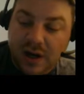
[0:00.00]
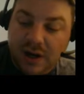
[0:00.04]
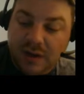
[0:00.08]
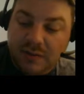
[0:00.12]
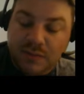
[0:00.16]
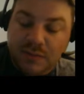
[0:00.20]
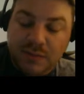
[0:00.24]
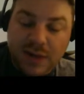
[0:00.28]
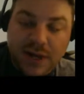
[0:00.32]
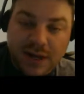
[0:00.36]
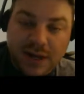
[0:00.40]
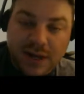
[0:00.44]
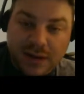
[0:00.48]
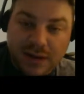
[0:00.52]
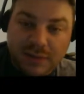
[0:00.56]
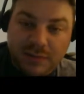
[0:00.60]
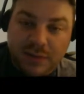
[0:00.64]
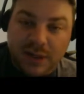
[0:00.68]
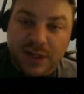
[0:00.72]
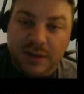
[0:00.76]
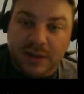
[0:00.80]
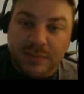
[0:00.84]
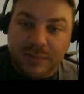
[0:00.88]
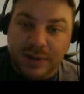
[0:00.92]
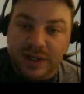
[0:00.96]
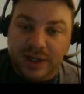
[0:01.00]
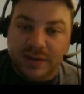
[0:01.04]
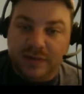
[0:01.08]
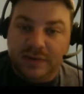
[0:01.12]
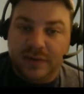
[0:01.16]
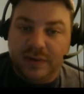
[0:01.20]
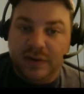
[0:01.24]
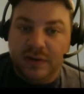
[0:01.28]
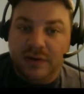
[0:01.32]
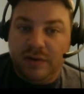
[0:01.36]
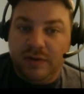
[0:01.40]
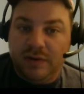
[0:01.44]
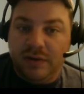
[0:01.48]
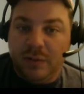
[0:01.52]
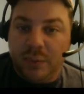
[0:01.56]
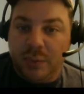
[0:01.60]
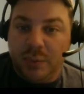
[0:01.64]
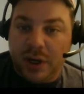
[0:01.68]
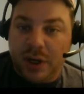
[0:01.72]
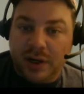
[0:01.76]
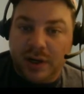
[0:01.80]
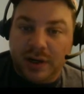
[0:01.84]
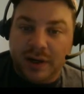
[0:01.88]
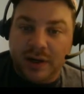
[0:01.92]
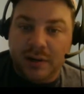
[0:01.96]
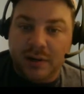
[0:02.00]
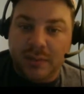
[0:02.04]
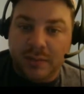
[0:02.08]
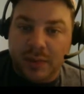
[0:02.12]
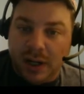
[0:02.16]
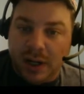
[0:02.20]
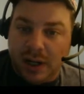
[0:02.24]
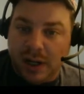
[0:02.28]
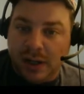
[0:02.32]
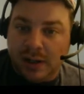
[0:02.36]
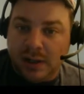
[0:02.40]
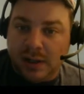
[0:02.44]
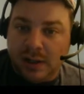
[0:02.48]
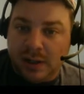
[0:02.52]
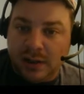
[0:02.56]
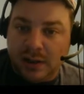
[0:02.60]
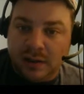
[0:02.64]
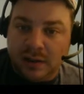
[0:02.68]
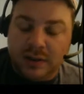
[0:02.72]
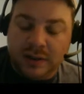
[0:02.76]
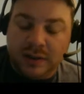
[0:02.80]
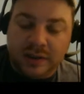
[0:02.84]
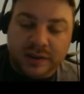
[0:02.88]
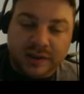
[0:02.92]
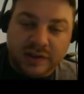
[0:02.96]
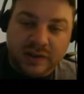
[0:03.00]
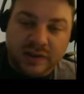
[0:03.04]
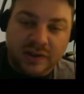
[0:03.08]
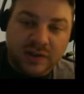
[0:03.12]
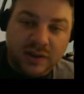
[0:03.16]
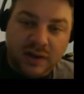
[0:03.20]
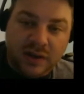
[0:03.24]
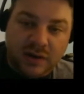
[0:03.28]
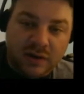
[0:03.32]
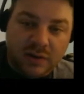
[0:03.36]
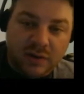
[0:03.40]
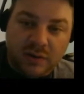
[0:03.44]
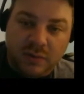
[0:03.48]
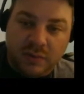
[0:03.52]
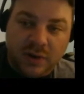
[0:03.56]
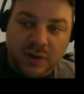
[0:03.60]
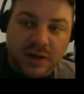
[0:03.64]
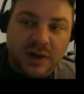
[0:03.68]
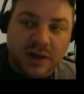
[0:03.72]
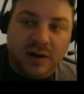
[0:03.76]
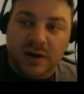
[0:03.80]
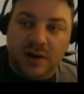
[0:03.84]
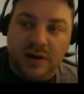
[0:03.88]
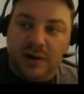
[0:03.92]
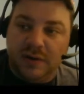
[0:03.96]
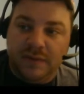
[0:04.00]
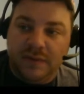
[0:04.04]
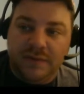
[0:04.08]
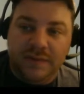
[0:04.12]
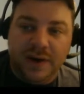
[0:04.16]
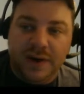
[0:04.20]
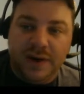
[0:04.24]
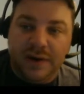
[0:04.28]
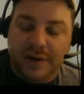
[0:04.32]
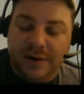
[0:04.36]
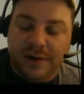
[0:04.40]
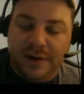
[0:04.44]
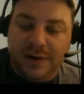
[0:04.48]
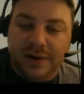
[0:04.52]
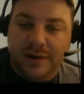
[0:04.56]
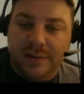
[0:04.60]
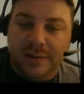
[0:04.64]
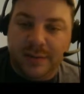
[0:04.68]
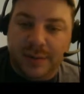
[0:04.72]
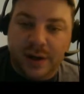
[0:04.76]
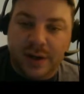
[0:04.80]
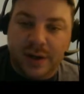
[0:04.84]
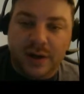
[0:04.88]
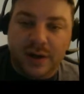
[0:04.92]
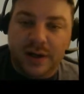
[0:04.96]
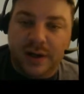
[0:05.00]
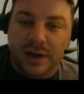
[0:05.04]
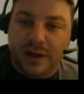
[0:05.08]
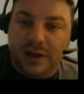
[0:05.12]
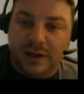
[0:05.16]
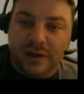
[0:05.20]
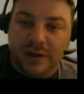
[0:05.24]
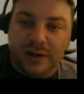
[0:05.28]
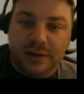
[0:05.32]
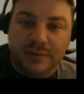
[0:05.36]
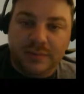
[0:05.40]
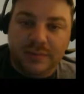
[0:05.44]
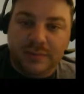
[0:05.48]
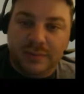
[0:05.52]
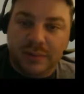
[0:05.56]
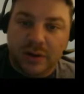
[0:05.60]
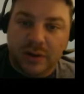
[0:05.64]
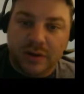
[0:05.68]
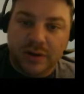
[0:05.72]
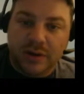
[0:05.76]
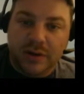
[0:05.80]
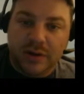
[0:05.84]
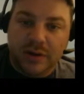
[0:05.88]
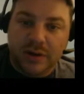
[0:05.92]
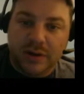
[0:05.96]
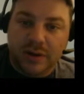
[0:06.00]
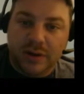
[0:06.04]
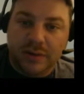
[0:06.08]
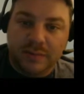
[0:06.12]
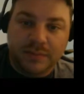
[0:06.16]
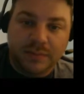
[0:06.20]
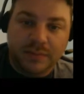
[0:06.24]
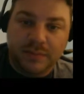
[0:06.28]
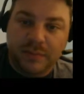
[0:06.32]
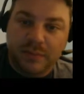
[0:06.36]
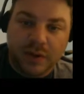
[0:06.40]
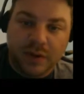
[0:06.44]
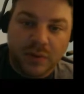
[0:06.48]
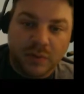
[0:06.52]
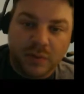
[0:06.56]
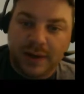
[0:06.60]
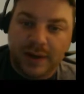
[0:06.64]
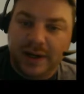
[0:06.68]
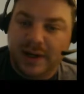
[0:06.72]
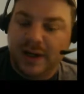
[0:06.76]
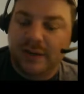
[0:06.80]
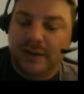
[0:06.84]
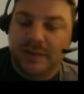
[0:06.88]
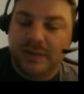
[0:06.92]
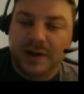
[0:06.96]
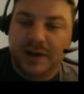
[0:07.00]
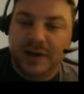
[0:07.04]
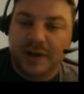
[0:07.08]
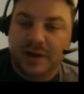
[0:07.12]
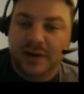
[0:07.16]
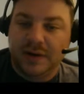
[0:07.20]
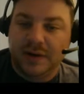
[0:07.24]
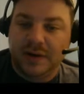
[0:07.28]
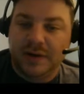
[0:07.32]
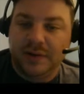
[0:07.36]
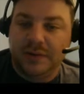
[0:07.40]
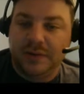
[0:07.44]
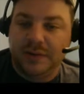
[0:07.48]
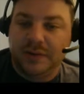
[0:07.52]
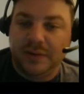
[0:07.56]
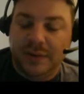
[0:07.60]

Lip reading: May not be the best for you if you pocket your mod. Just, you don't want it auto firing in your pocket and burning up your wicking material.